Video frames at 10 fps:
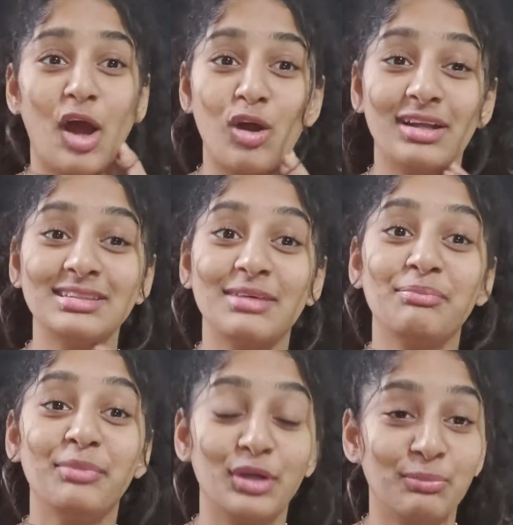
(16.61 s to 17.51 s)
ordered
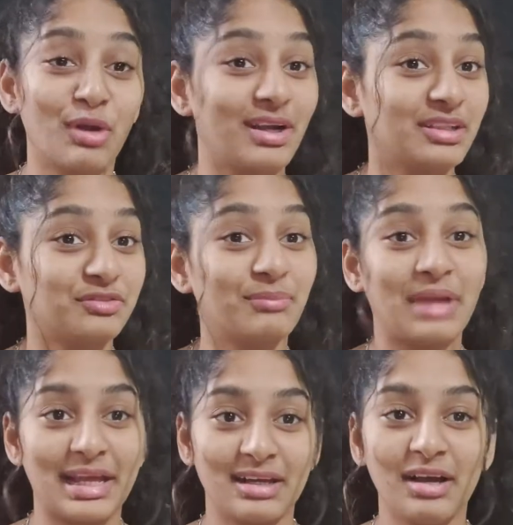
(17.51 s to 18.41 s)
some beauty products from
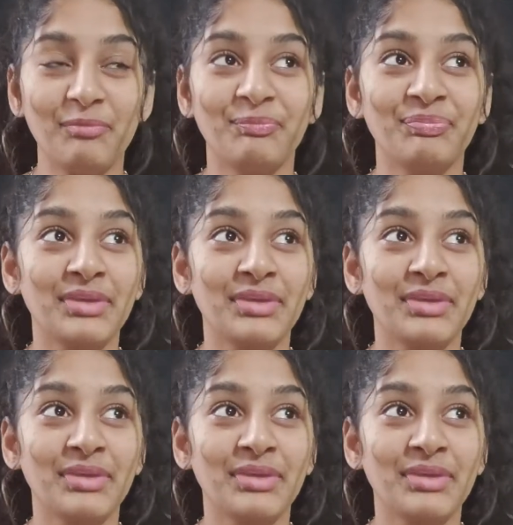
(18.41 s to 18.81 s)
Nykaa.